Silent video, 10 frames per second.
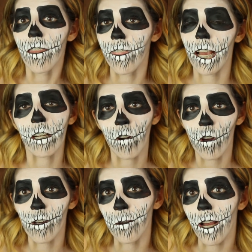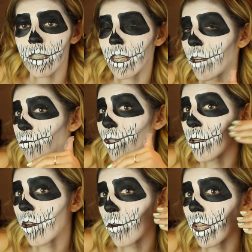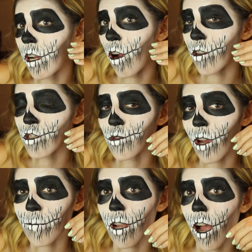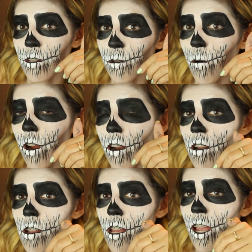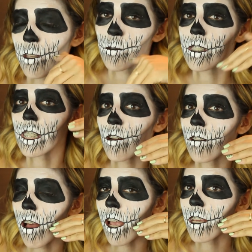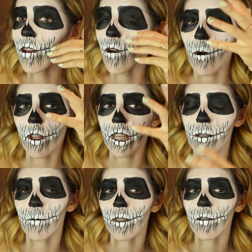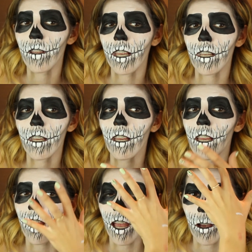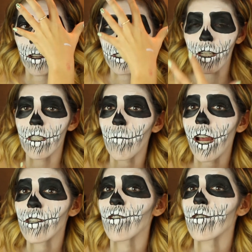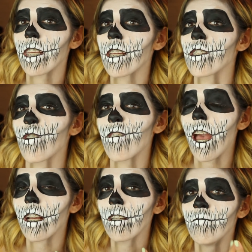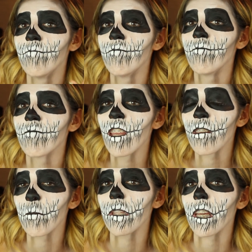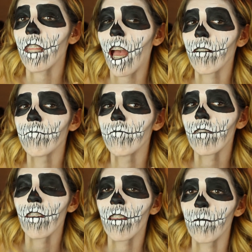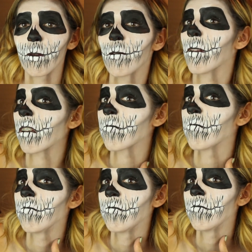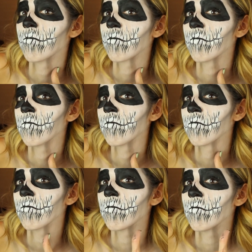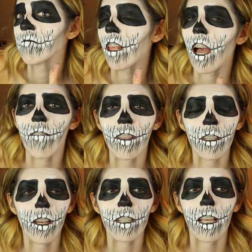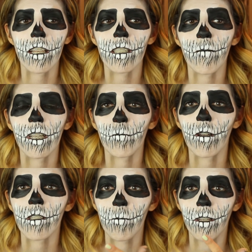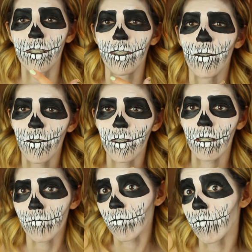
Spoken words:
that girl who has like a really harsh stripe contour and you see your line, or like somebody who like doesn't match their skin to their neck. You'll be like that. And then people will be like, I feel like you guys can't see my expression because of everything.